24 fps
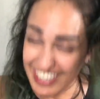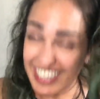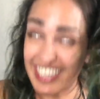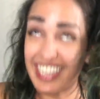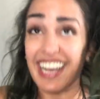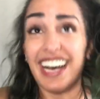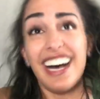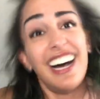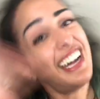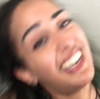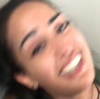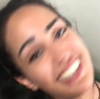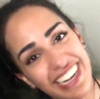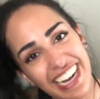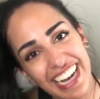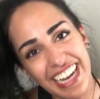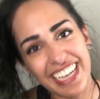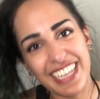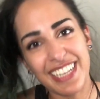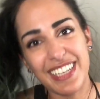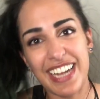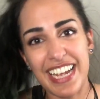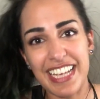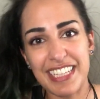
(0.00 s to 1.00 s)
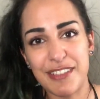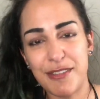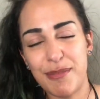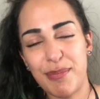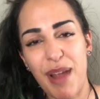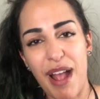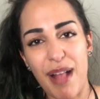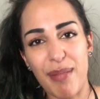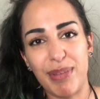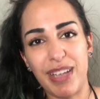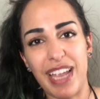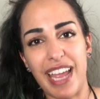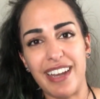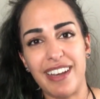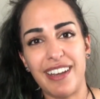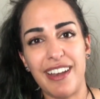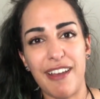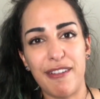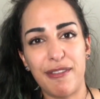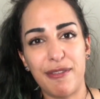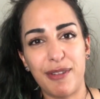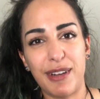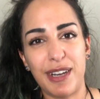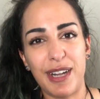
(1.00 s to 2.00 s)
Alright, you guys have probably had
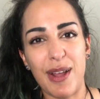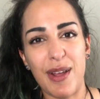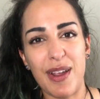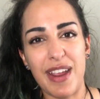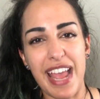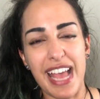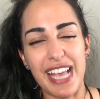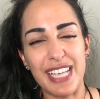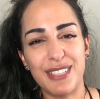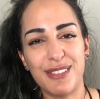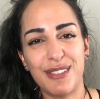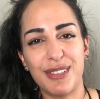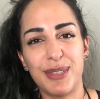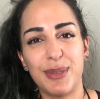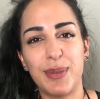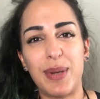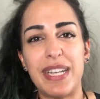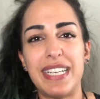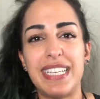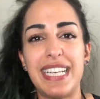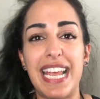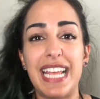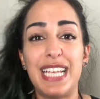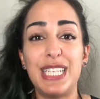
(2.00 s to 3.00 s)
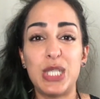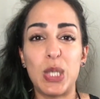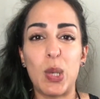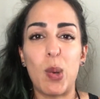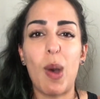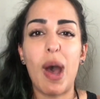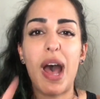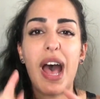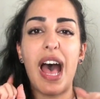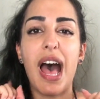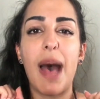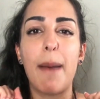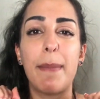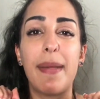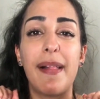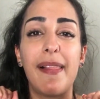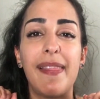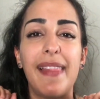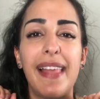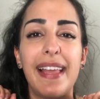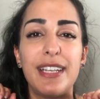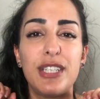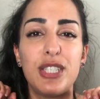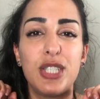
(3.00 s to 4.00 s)
enough weirdo yas for one day, so I'ma
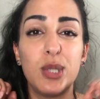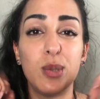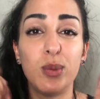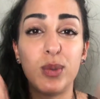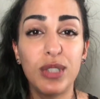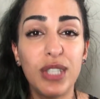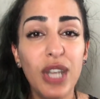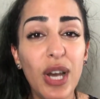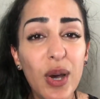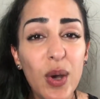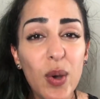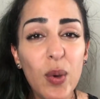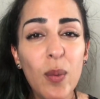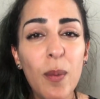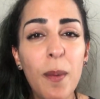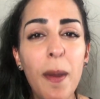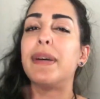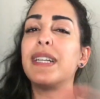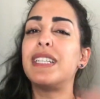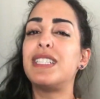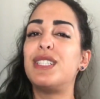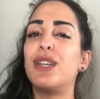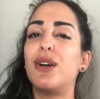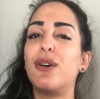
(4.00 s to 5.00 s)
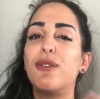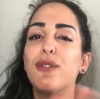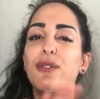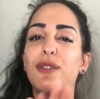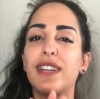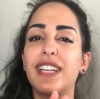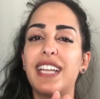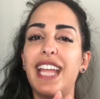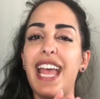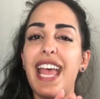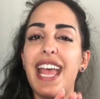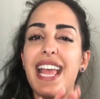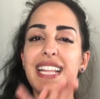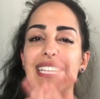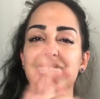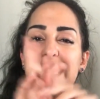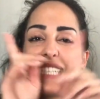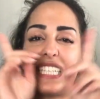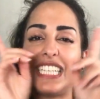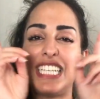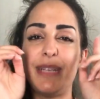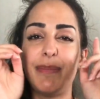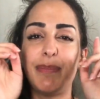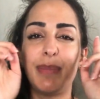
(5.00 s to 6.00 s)
let you go. But don't forget
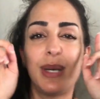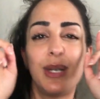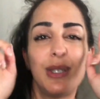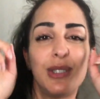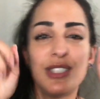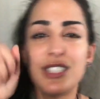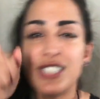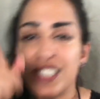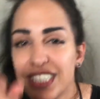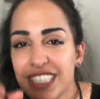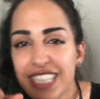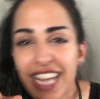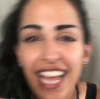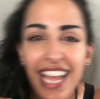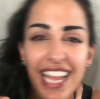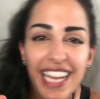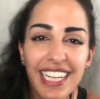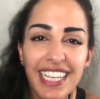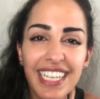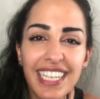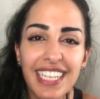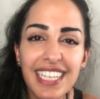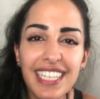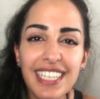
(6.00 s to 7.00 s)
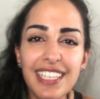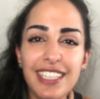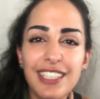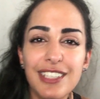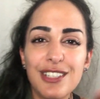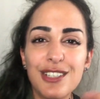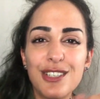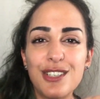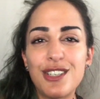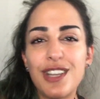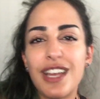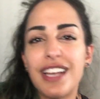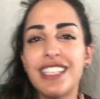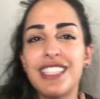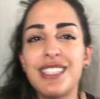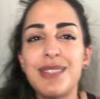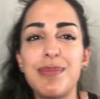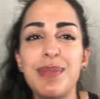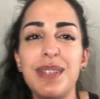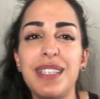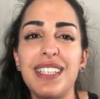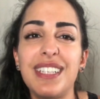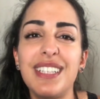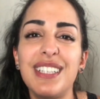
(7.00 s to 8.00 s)
to keep on shining and
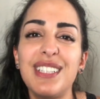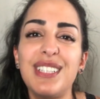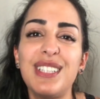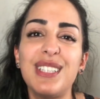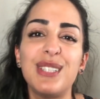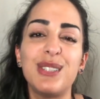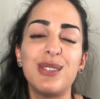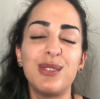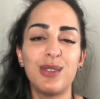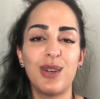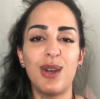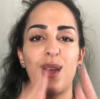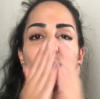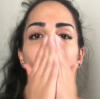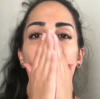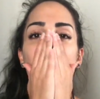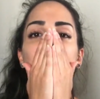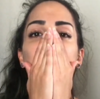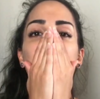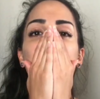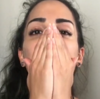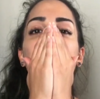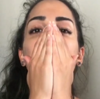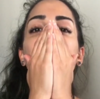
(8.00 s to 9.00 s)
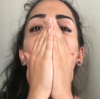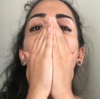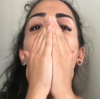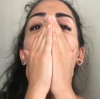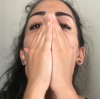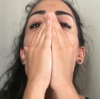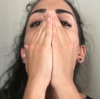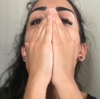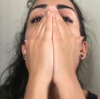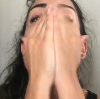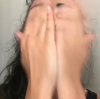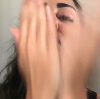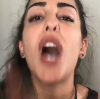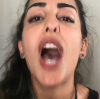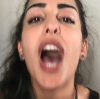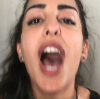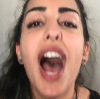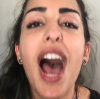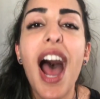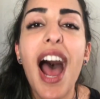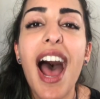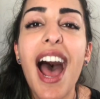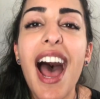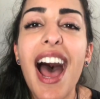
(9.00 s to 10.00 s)
just being you.
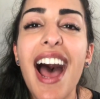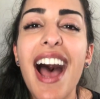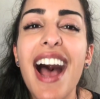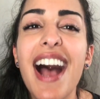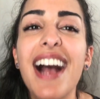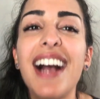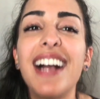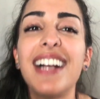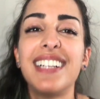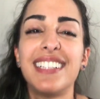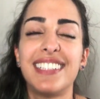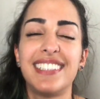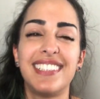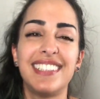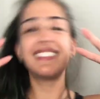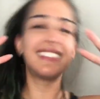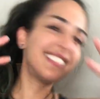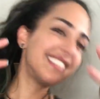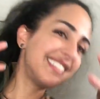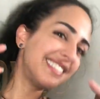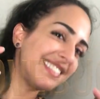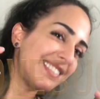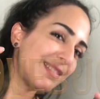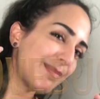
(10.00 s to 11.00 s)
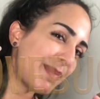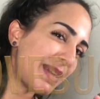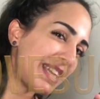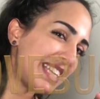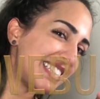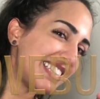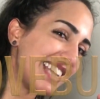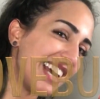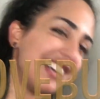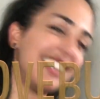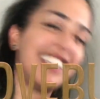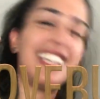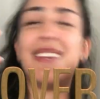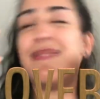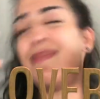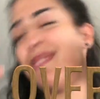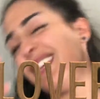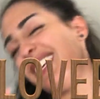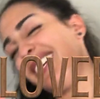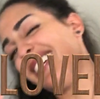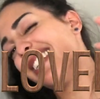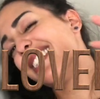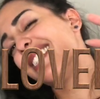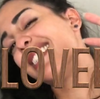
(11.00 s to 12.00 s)
Mwah. Peace out,
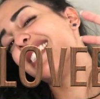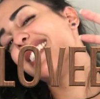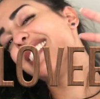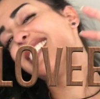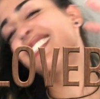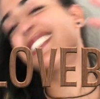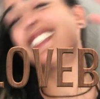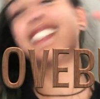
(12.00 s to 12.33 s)
hippies.